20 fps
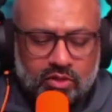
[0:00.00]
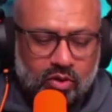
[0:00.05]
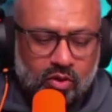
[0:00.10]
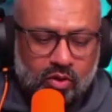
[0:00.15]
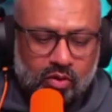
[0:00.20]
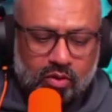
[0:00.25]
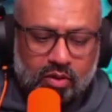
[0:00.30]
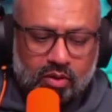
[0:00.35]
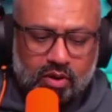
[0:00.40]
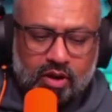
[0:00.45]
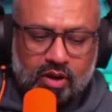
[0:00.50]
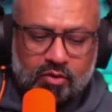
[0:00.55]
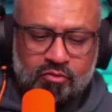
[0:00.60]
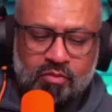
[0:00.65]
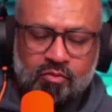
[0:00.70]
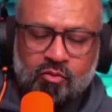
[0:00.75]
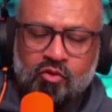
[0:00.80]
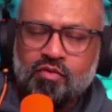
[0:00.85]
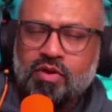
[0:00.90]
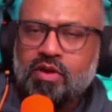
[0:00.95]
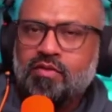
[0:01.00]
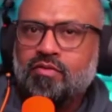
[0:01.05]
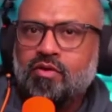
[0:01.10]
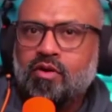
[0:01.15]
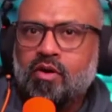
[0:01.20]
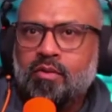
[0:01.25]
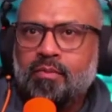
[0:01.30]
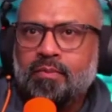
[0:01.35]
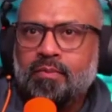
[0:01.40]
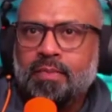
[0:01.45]
So we're moving
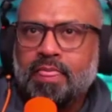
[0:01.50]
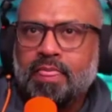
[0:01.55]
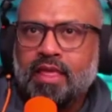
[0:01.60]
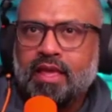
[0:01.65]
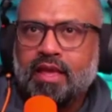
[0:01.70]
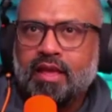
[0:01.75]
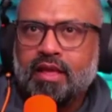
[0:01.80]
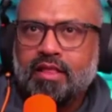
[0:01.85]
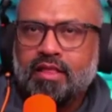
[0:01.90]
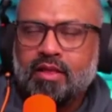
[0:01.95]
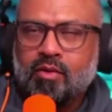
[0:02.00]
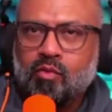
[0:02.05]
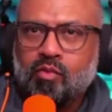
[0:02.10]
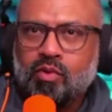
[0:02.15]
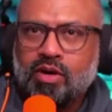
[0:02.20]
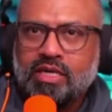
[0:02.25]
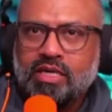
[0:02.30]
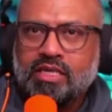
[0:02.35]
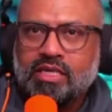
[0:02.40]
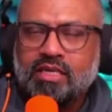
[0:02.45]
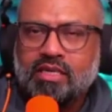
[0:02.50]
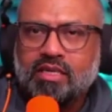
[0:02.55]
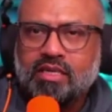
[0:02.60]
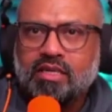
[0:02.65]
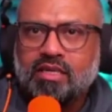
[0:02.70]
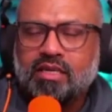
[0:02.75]
from the what